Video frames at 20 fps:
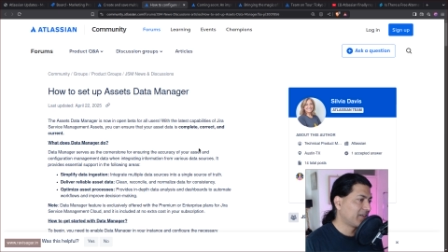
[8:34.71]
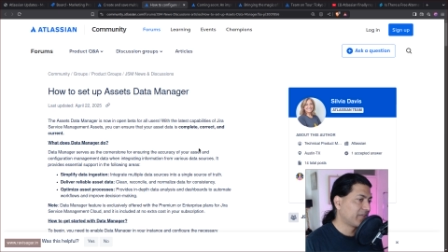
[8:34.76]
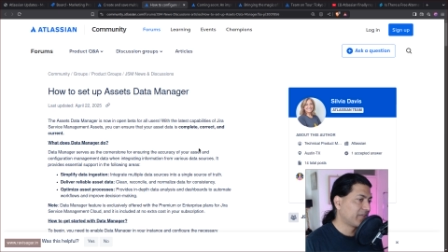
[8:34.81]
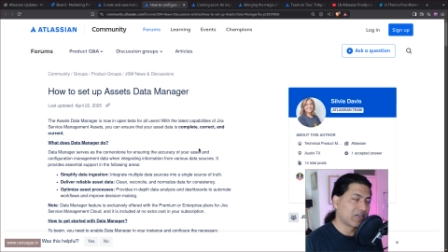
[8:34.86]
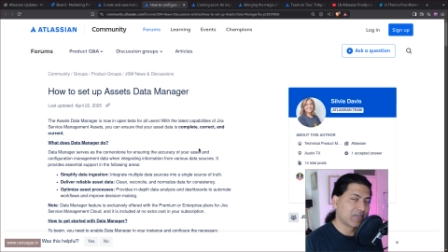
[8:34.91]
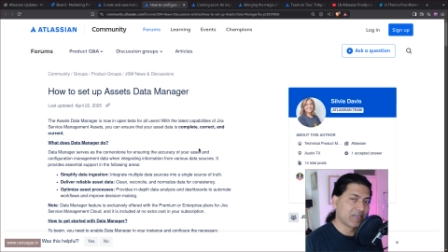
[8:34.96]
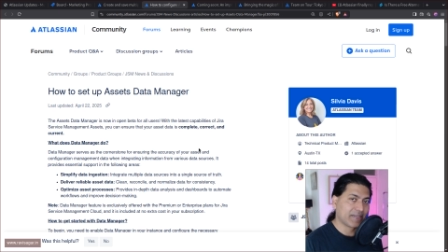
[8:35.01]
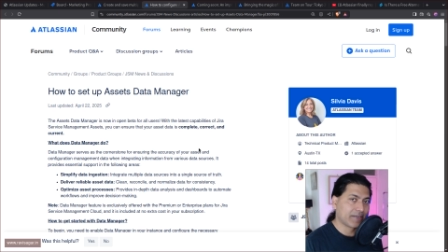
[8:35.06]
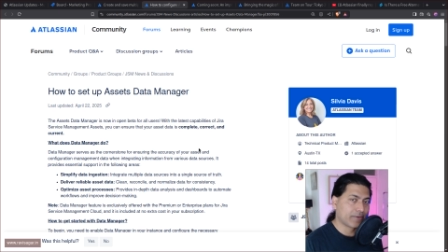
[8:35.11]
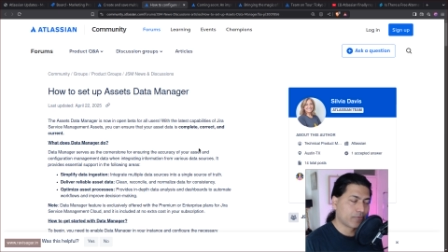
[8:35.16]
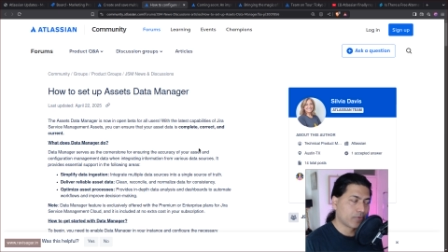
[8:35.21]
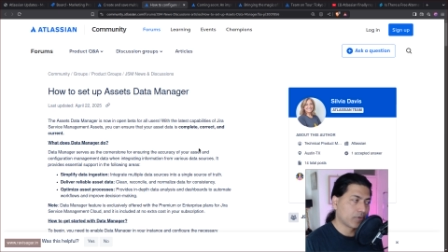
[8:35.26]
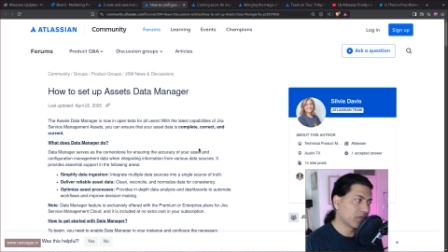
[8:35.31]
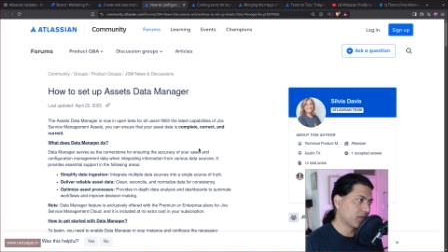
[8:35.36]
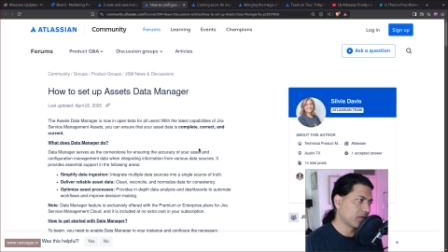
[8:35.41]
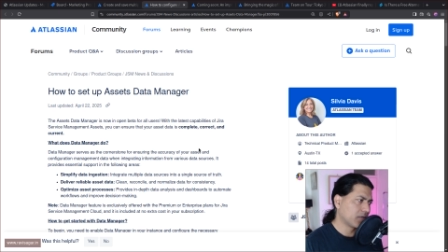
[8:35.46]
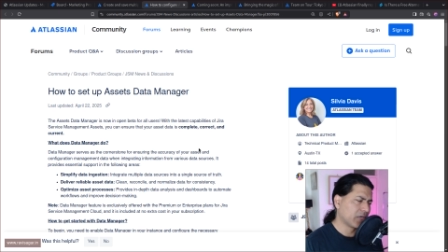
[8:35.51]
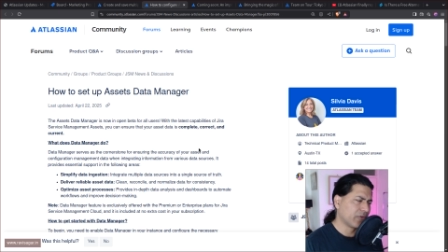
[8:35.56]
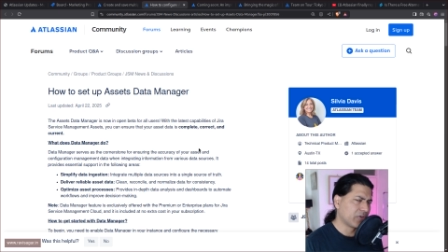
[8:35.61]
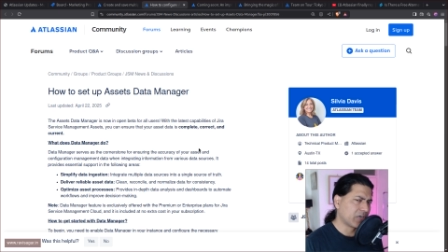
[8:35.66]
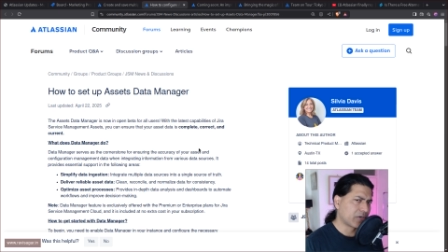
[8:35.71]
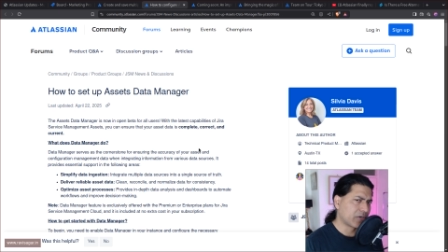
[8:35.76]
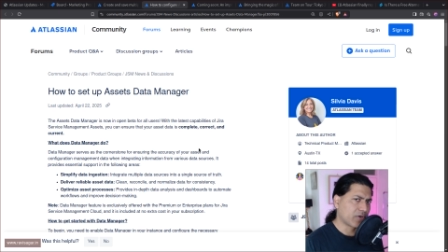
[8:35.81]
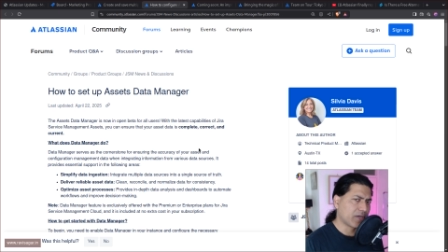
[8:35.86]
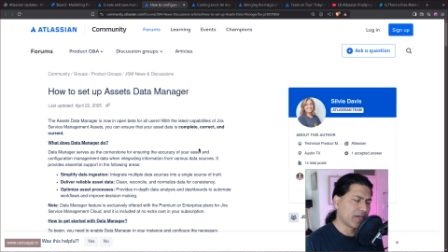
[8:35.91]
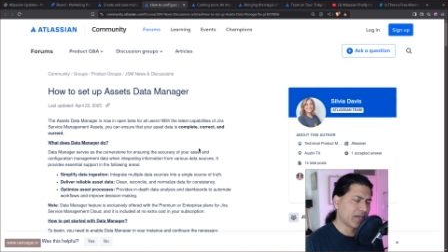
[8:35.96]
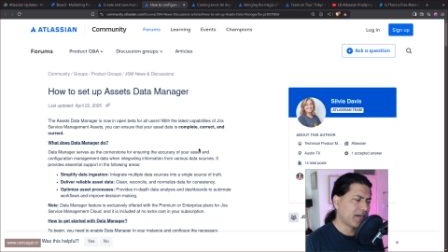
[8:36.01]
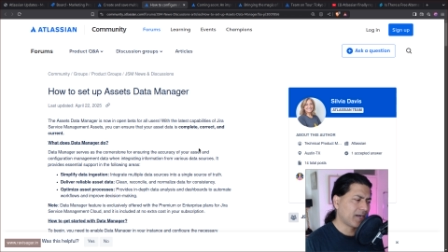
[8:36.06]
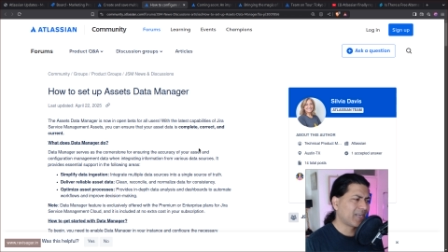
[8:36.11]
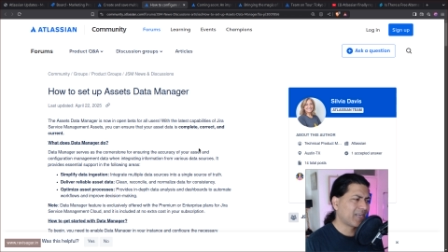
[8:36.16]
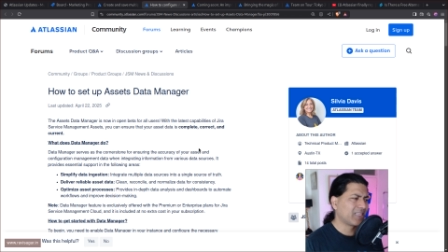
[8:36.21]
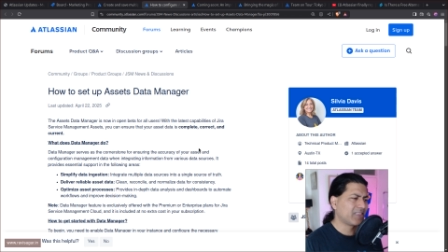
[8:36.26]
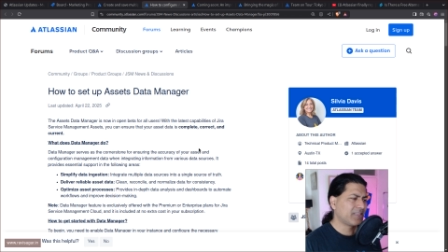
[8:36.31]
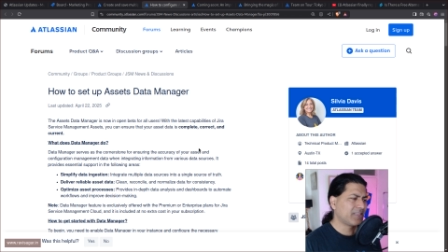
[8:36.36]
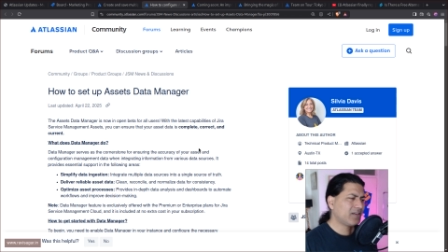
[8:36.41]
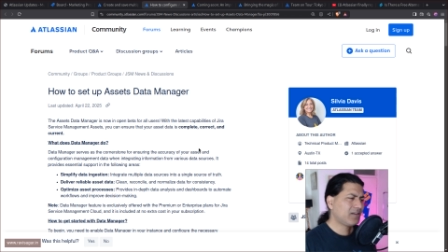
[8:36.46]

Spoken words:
Definitely give it a try. And I